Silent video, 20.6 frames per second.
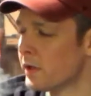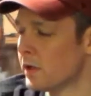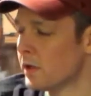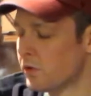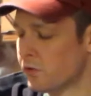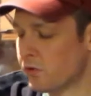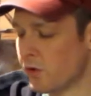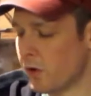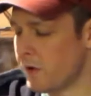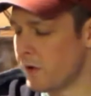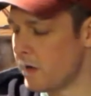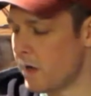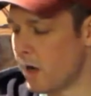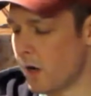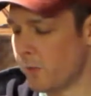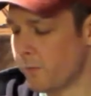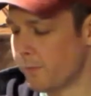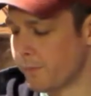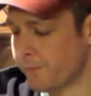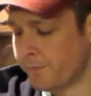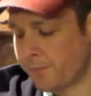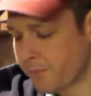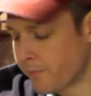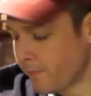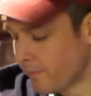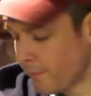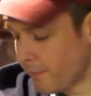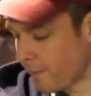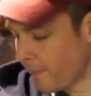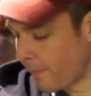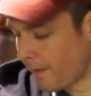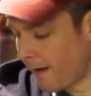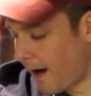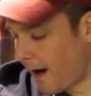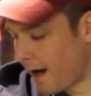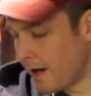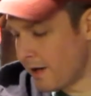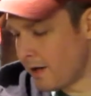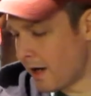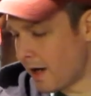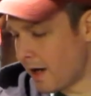So, you know,
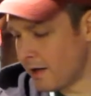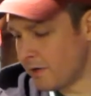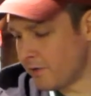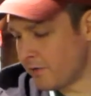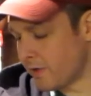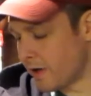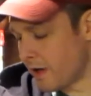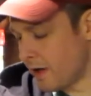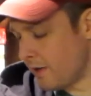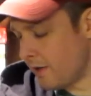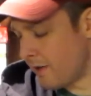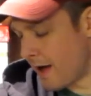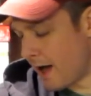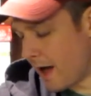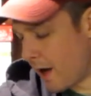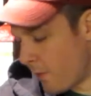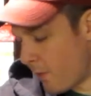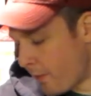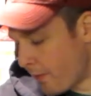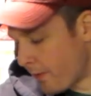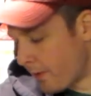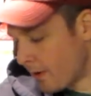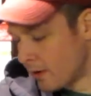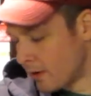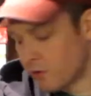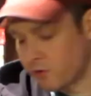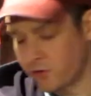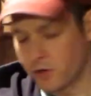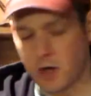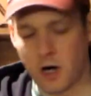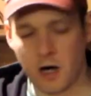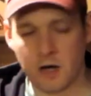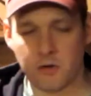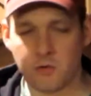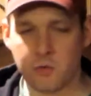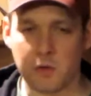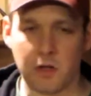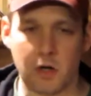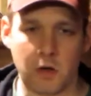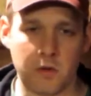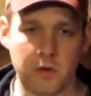I say that cigars
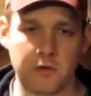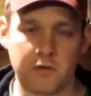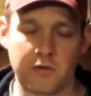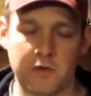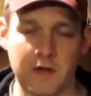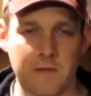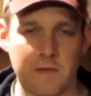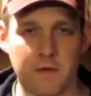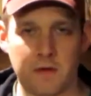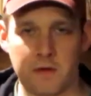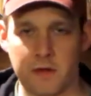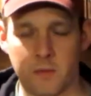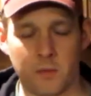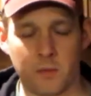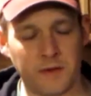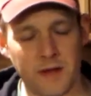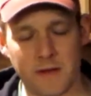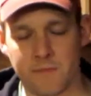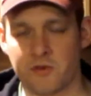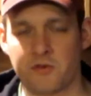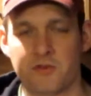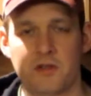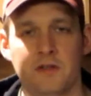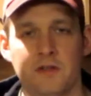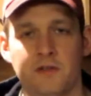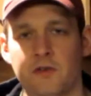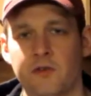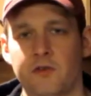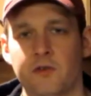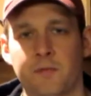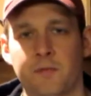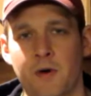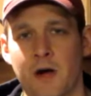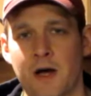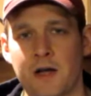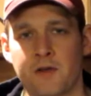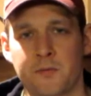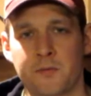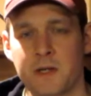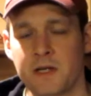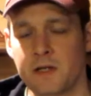will never cease to
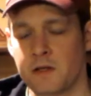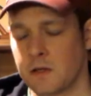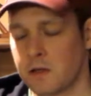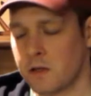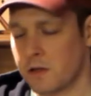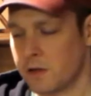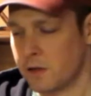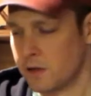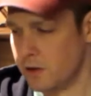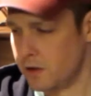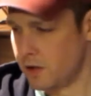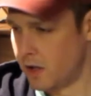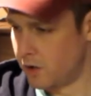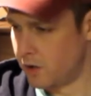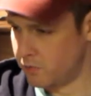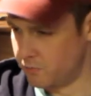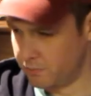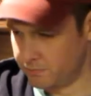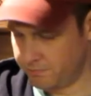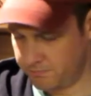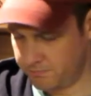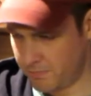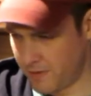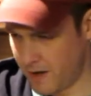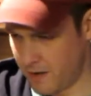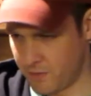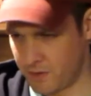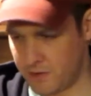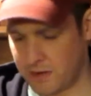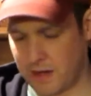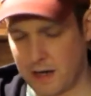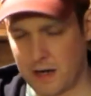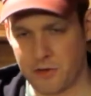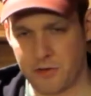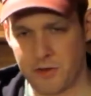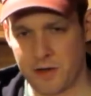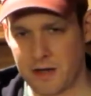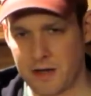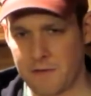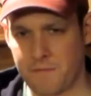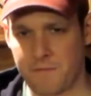surprise me. You know, every day I
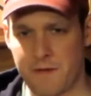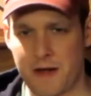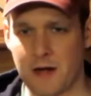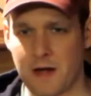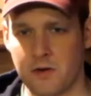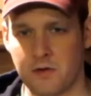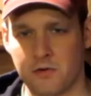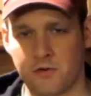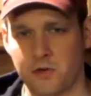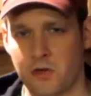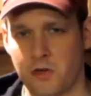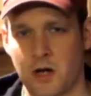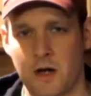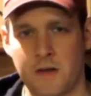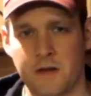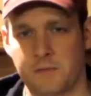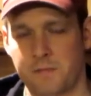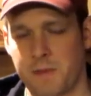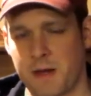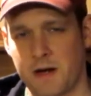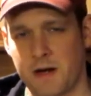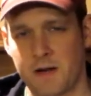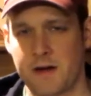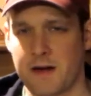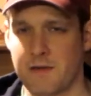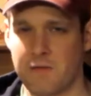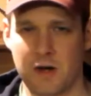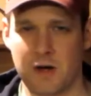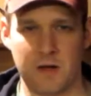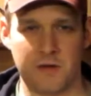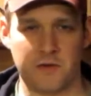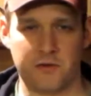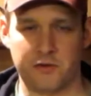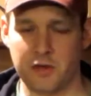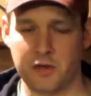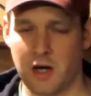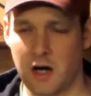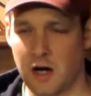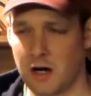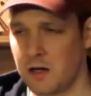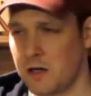think I found a cigar that's better than every other
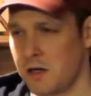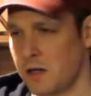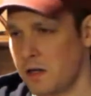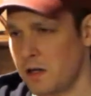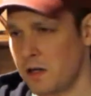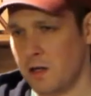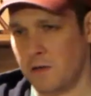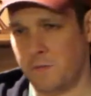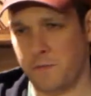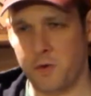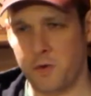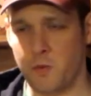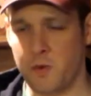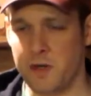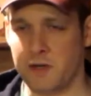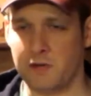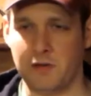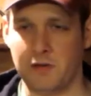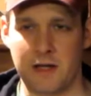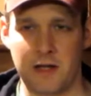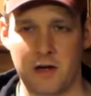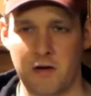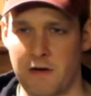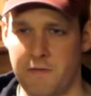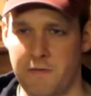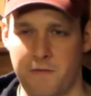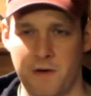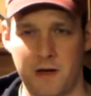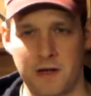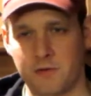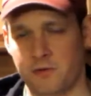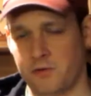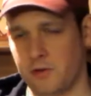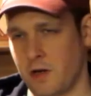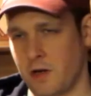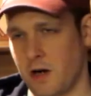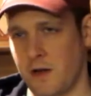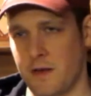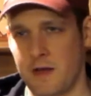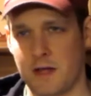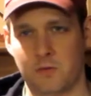cigar. A few weeks later, I find a
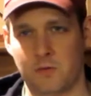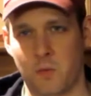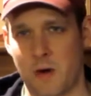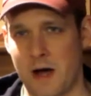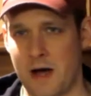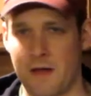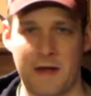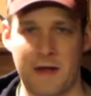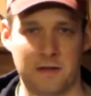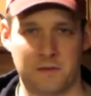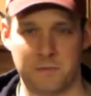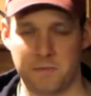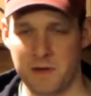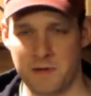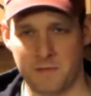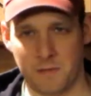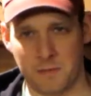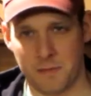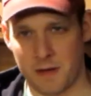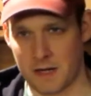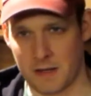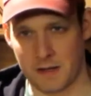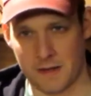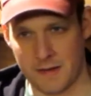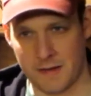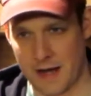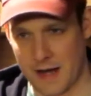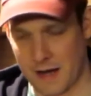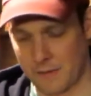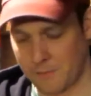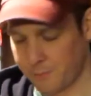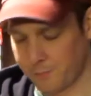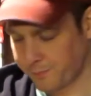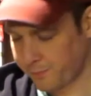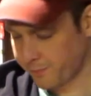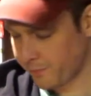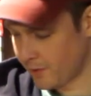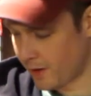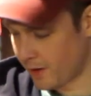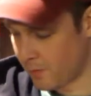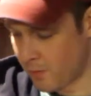cigar that's, wow, that's even better than that.
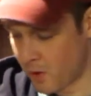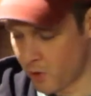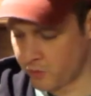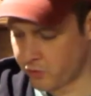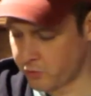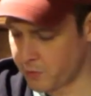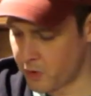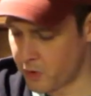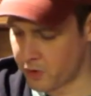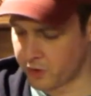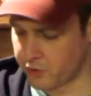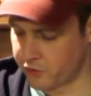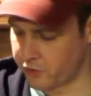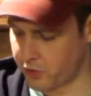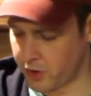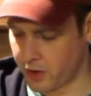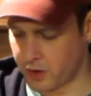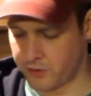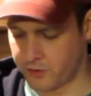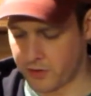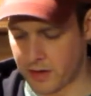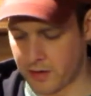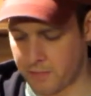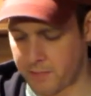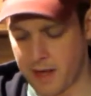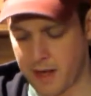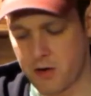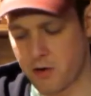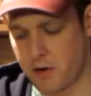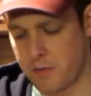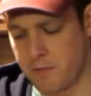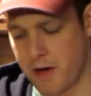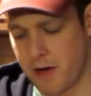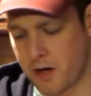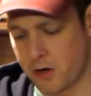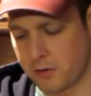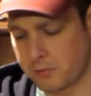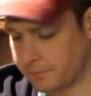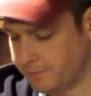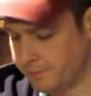I'm always smoking cigars that are better and better.